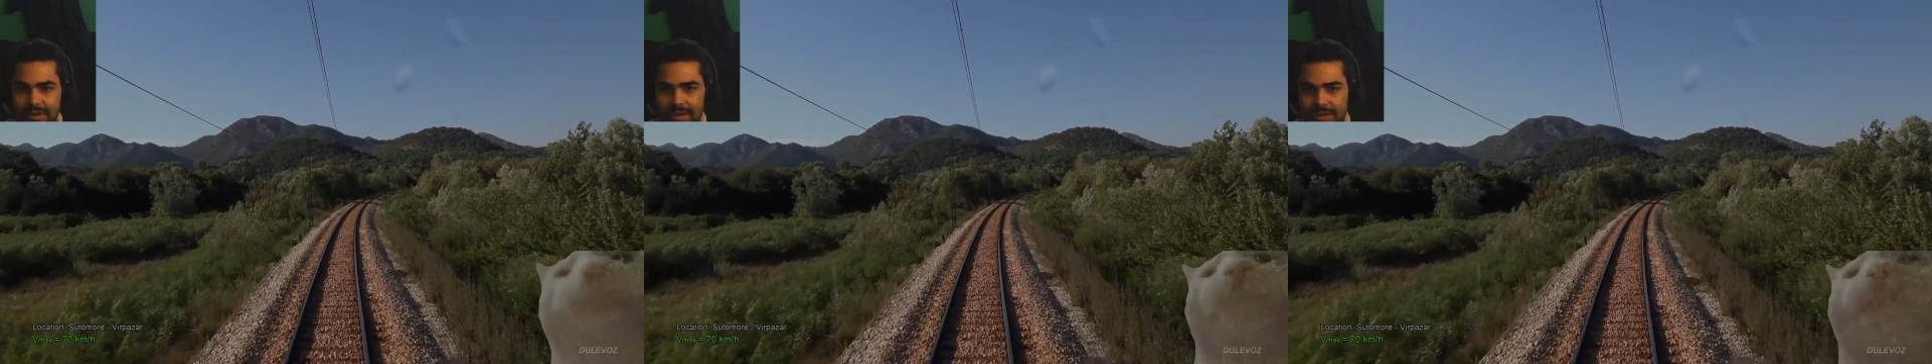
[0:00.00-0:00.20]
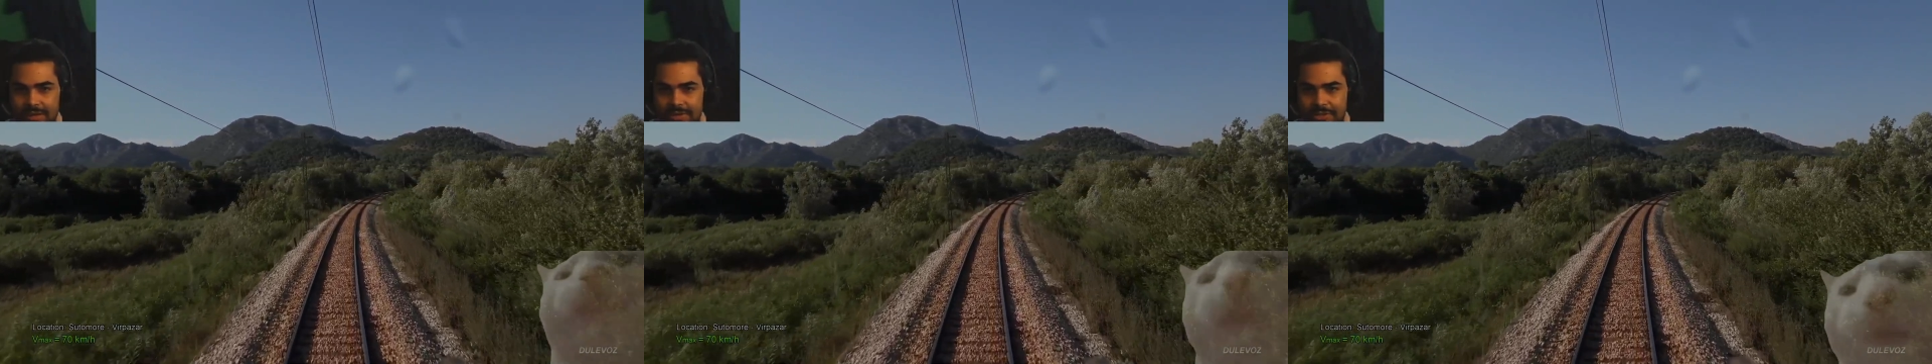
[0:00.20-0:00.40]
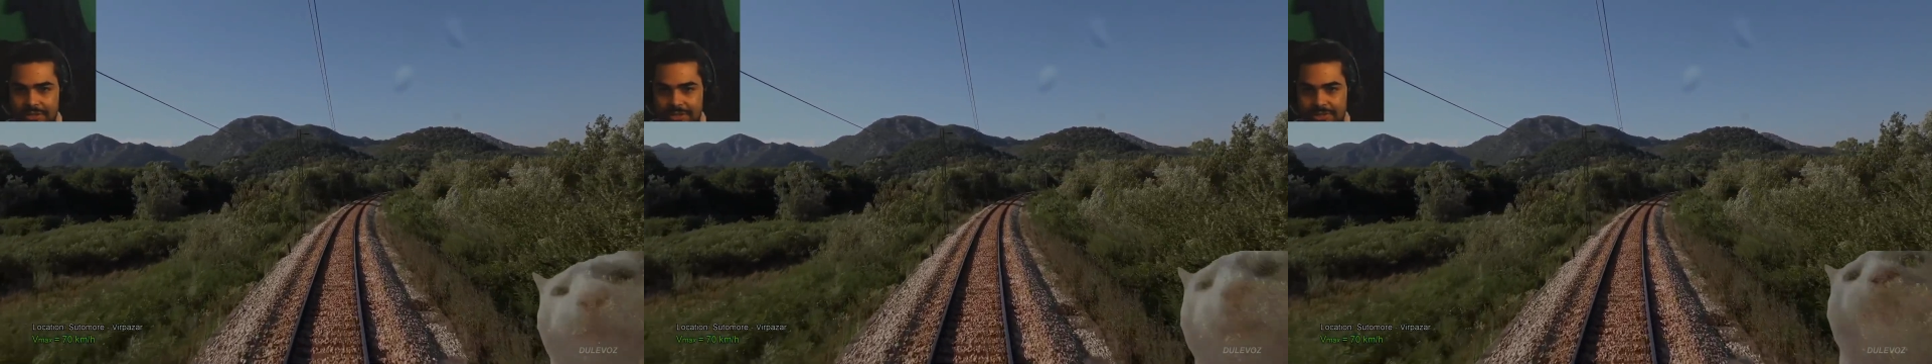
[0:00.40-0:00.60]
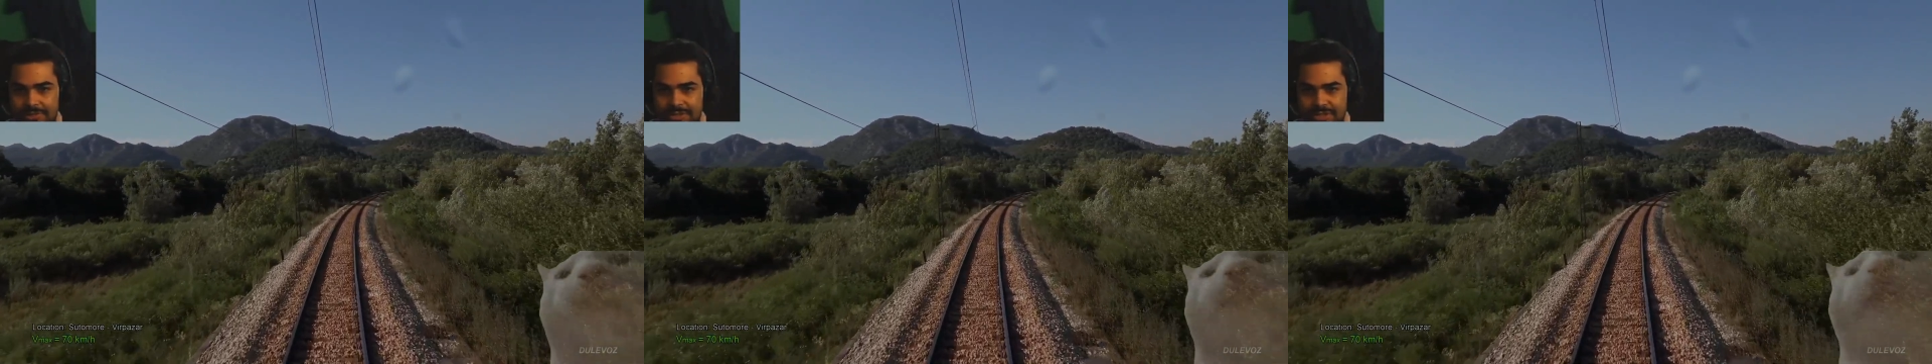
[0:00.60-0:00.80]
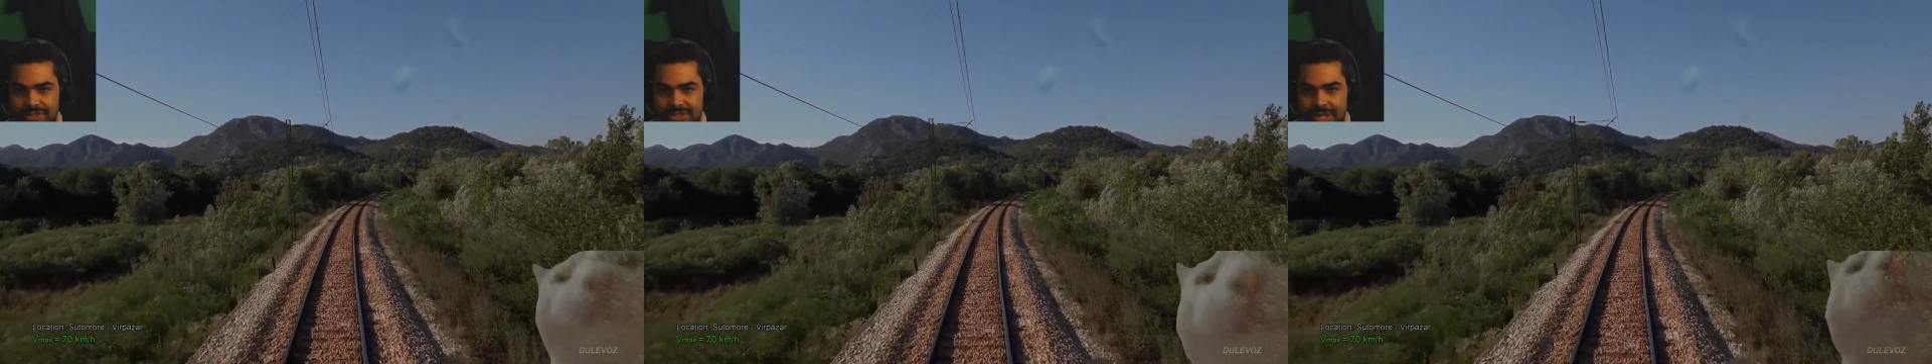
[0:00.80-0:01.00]
Can you just
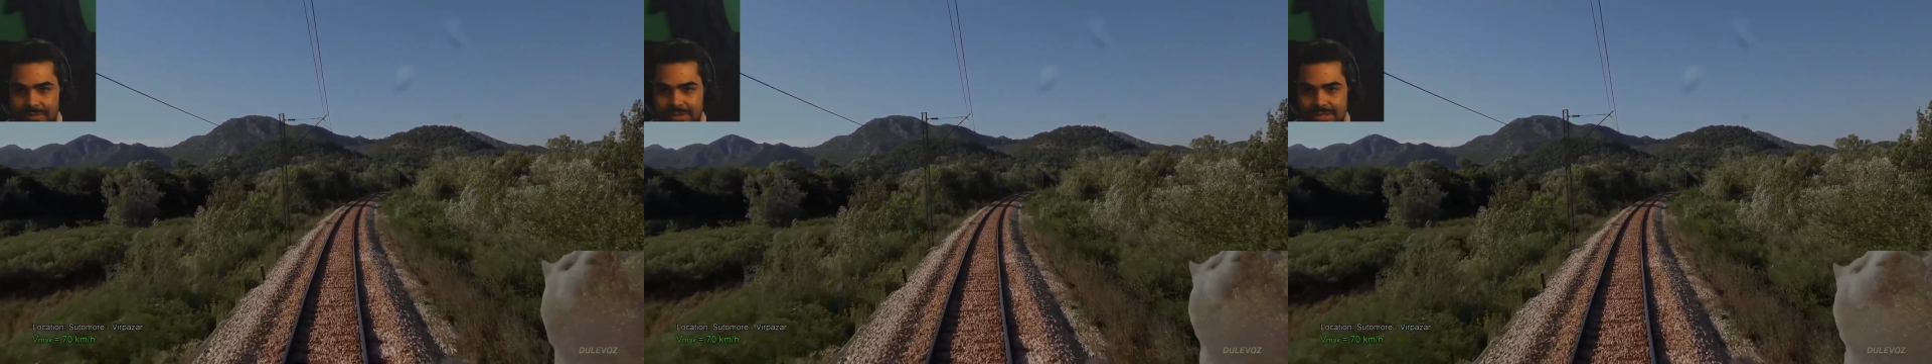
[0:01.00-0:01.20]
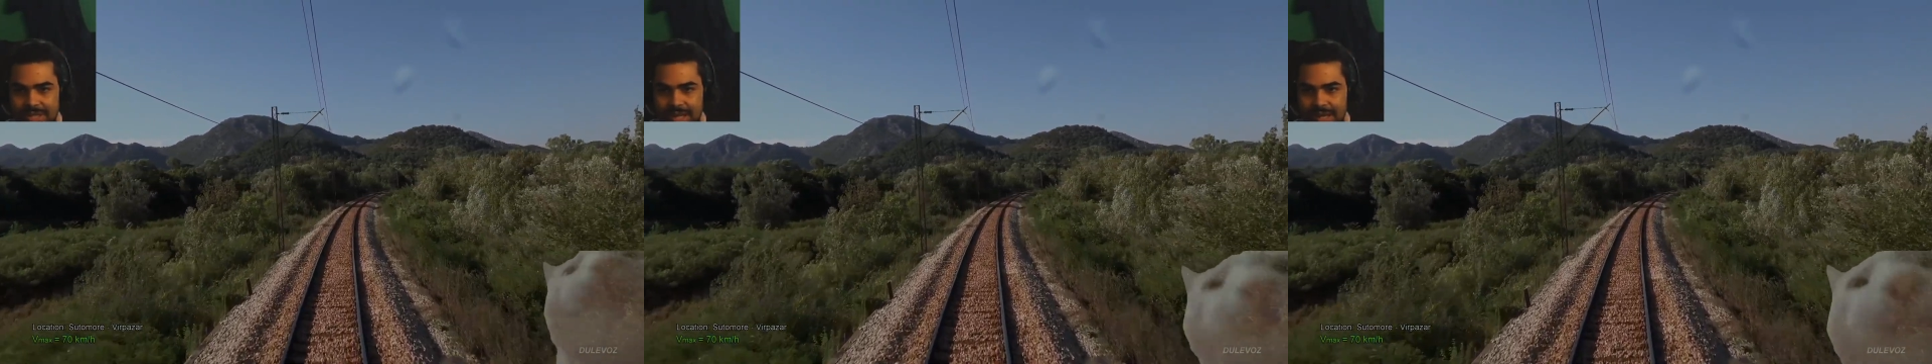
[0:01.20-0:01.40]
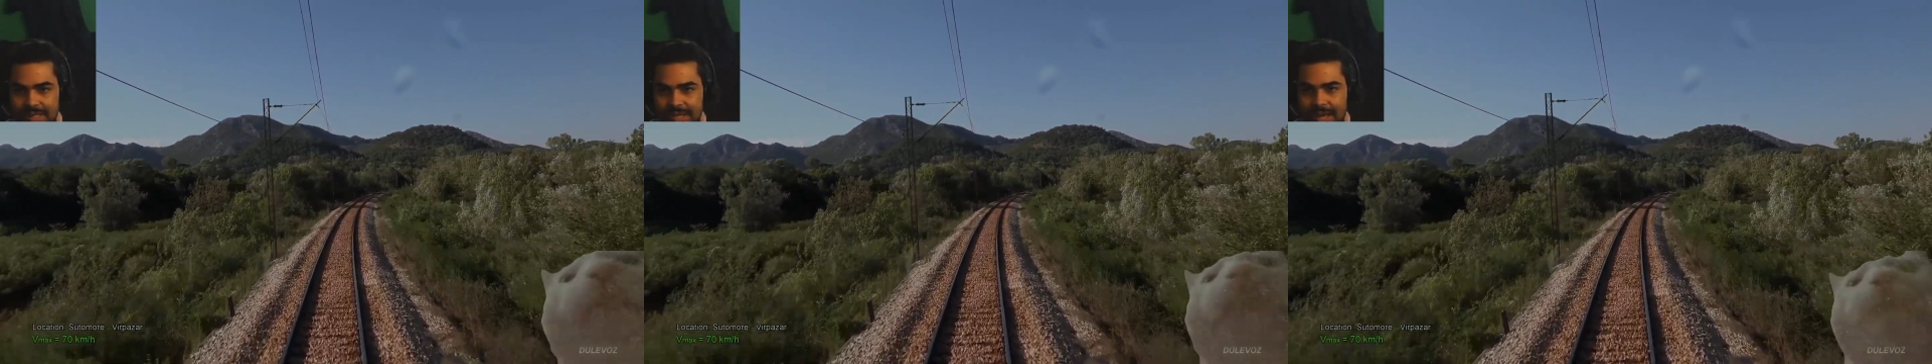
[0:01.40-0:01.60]
use the same exact